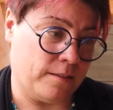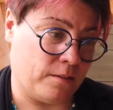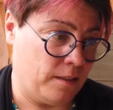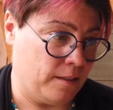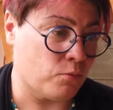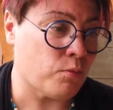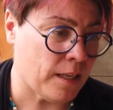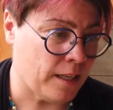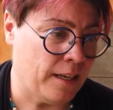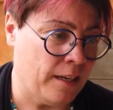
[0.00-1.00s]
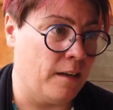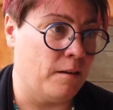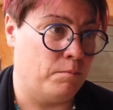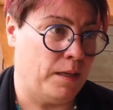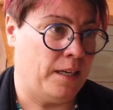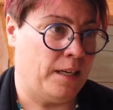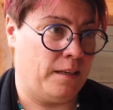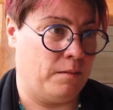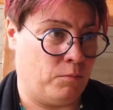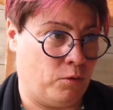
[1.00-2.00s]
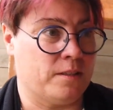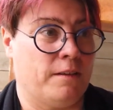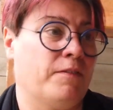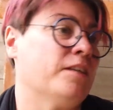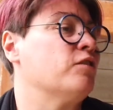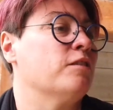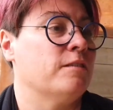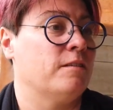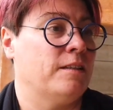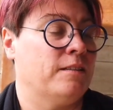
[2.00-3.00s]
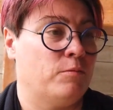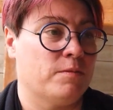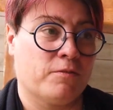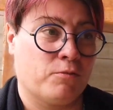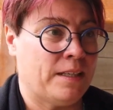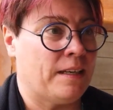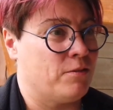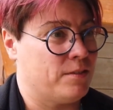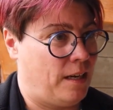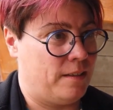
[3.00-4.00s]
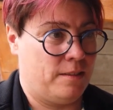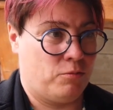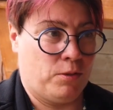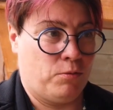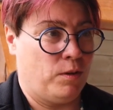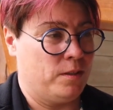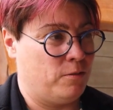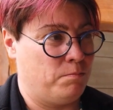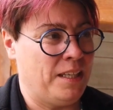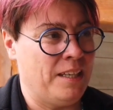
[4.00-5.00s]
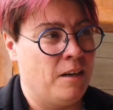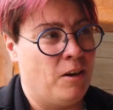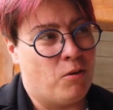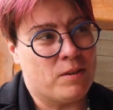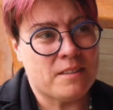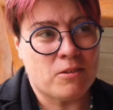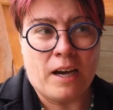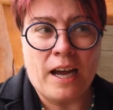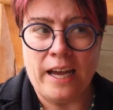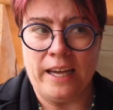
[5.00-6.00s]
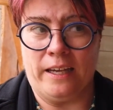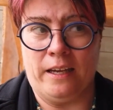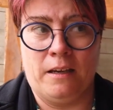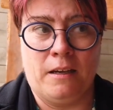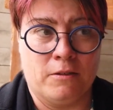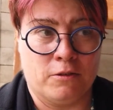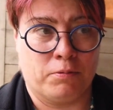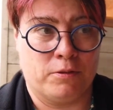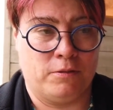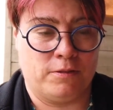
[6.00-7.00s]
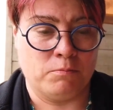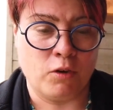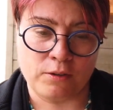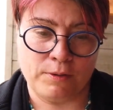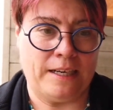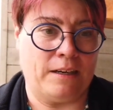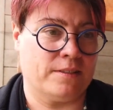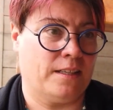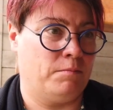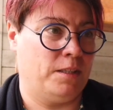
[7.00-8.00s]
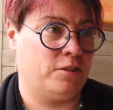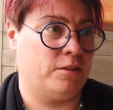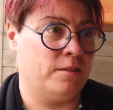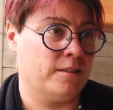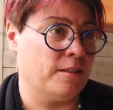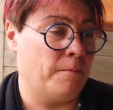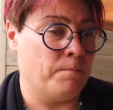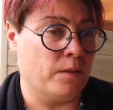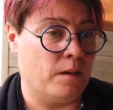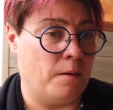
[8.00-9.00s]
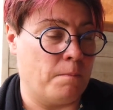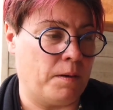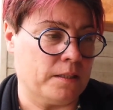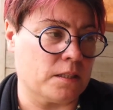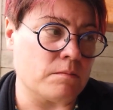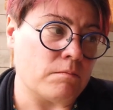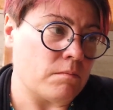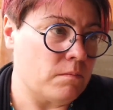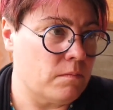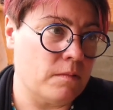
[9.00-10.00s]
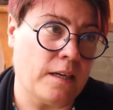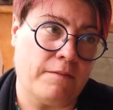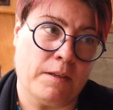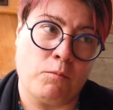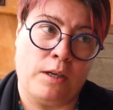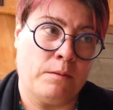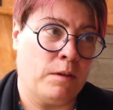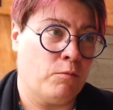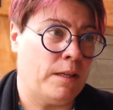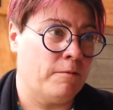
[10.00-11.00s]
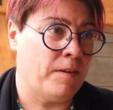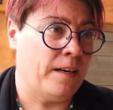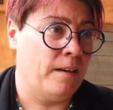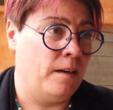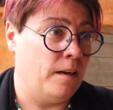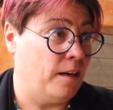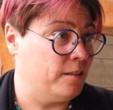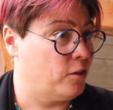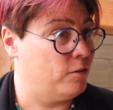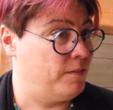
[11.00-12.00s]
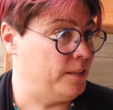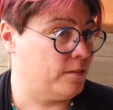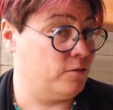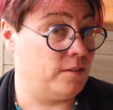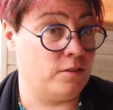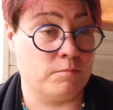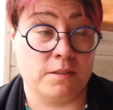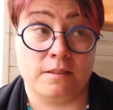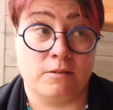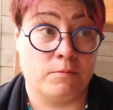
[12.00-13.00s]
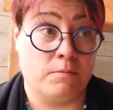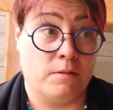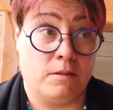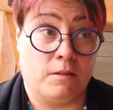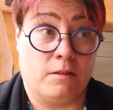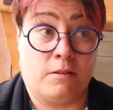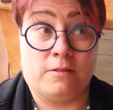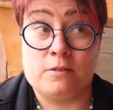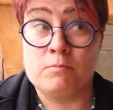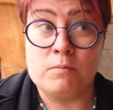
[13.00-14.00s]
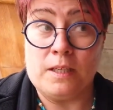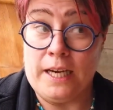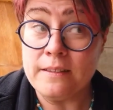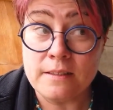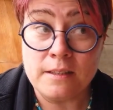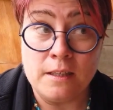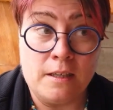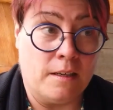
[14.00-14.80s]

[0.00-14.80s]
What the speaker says: is really being most efficient in terms of greenhouse gases what we want to be, or is it okay to produce more greenhouse emissions but having more animal welfare and convince consumers to consume less?